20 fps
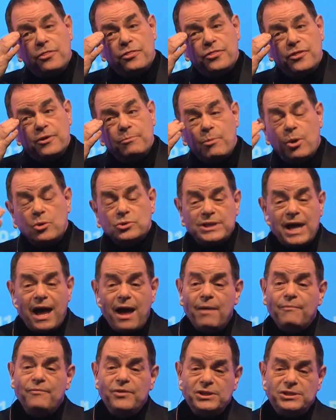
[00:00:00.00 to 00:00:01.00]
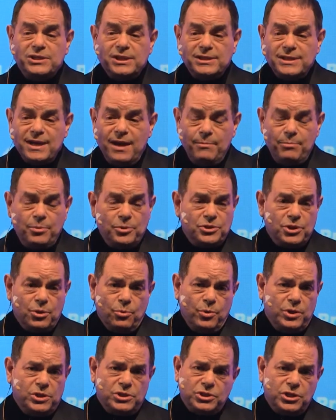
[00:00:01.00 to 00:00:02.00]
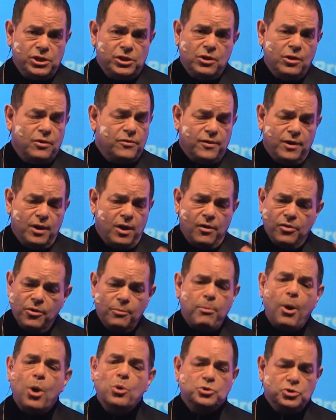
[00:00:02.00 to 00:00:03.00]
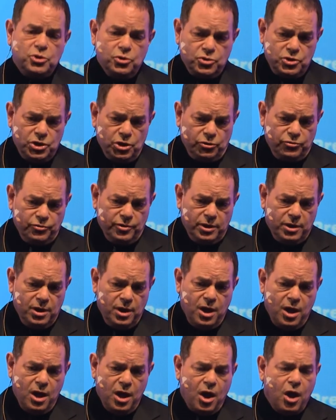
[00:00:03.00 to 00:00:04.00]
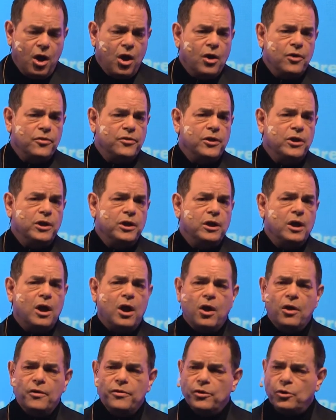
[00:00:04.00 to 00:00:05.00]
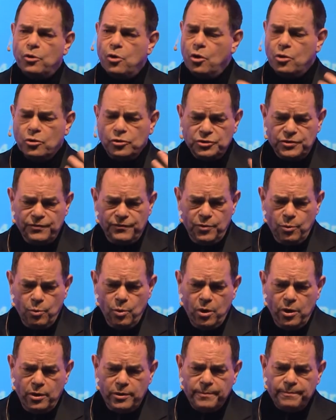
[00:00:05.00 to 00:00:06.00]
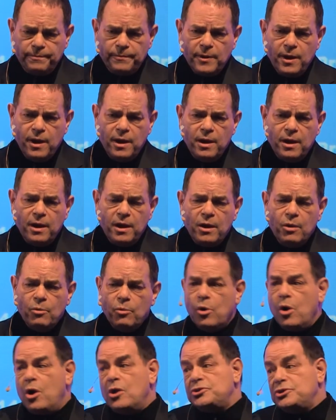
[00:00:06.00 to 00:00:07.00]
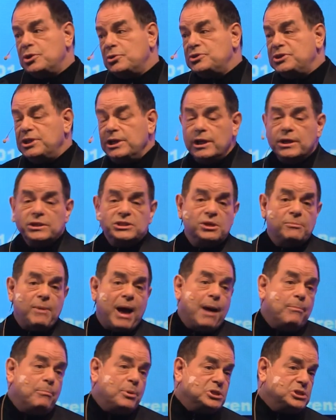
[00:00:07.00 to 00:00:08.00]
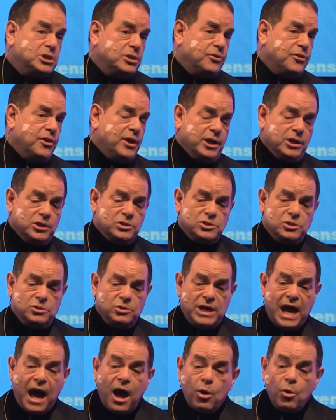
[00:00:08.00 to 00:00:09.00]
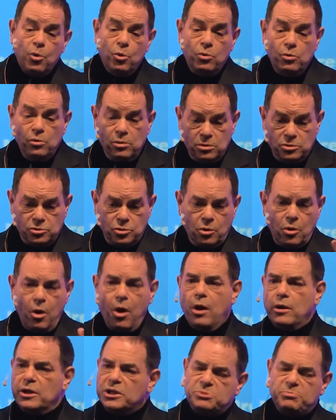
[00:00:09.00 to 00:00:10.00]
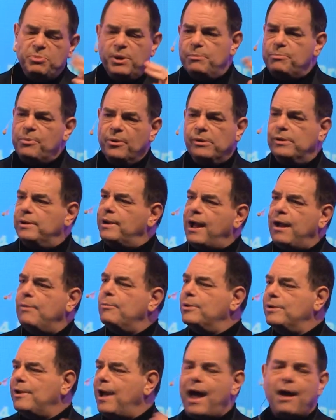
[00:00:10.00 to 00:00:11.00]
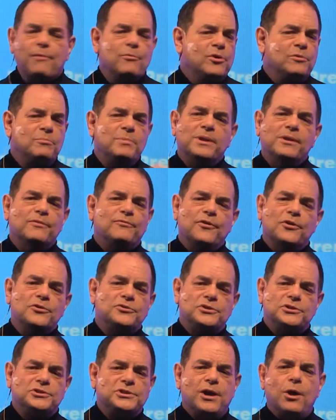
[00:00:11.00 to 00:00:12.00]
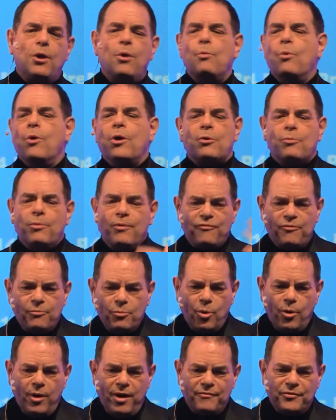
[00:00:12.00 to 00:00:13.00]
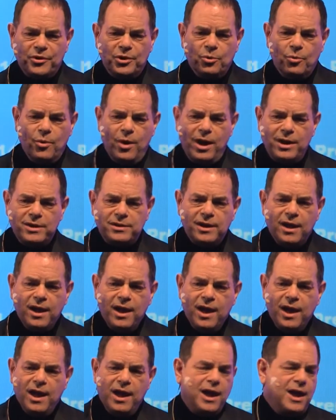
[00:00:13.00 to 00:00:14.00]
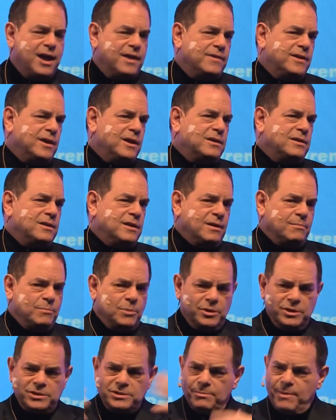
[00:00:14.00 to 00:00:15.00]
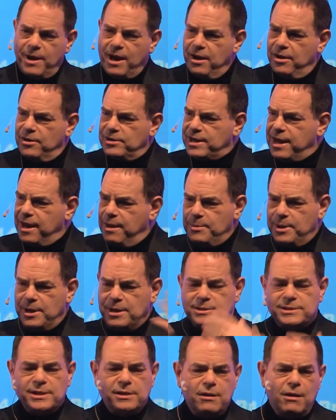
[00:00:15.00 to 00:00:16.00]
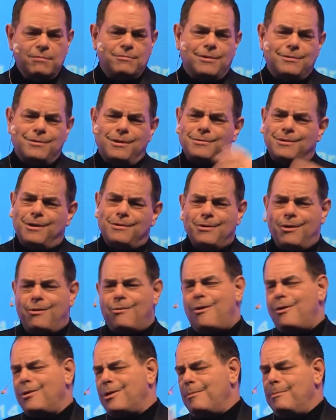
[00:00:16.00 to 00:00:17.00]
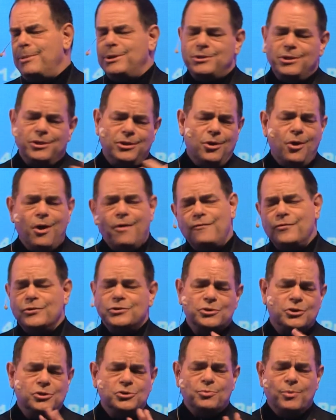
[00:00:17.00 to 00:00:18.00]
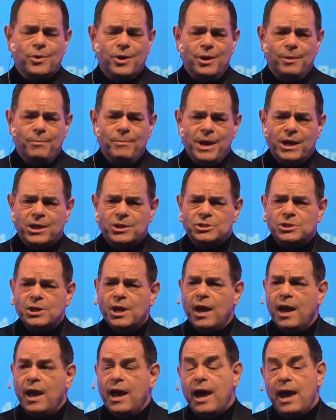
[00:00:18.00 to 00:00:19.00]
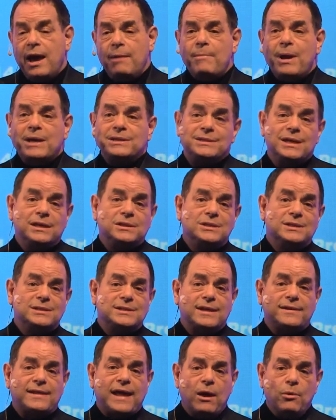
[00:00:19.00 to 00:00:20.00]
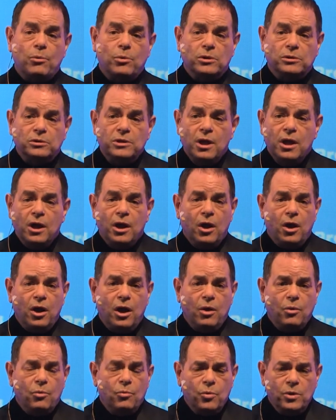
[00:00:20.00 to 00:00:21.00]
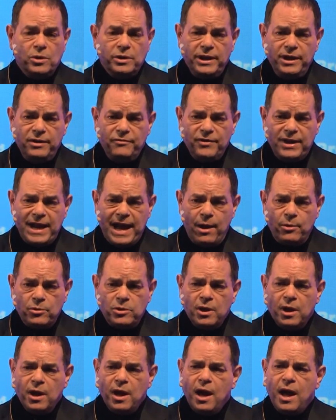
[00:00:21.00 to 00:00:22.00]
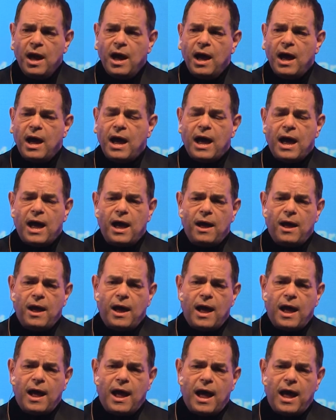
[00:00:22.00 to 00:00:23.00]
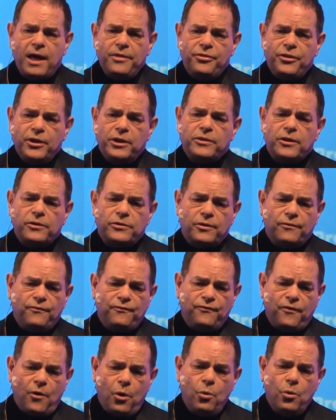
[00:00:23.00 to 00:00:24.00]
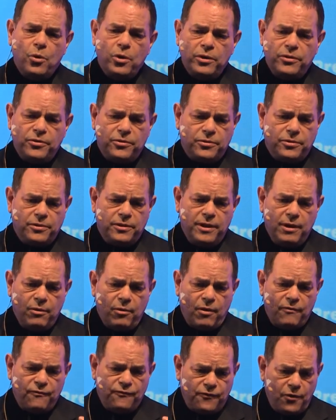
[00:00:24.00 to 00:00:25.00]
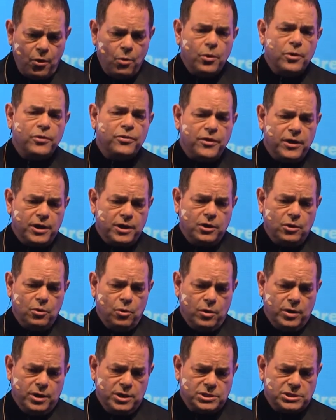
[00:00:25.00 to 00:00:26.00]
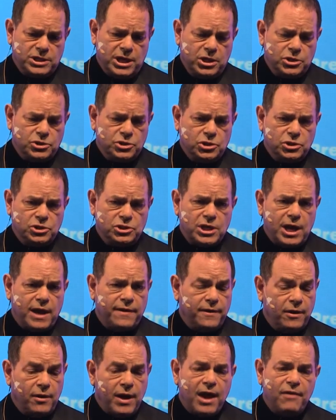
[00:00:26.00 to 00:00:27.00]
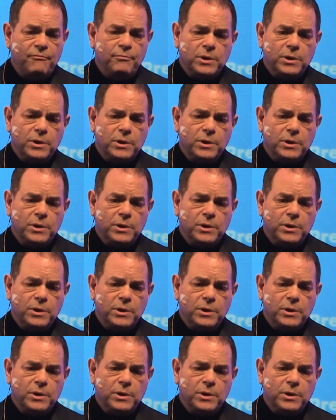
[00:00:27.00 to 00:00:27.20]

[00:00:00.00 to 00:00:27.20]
The most obvious examples that we see are the poster children, are the Googles of the world. We're also seeing some opposite things. Yahoo took all its people, and I would have been the first to say, oh, work from wherever you want. And then Melissa Meyer came in and said, no, I'll come into the office because we're going to mix. And my sense is that will even out. I think that there are forward-thinking organizations, and there have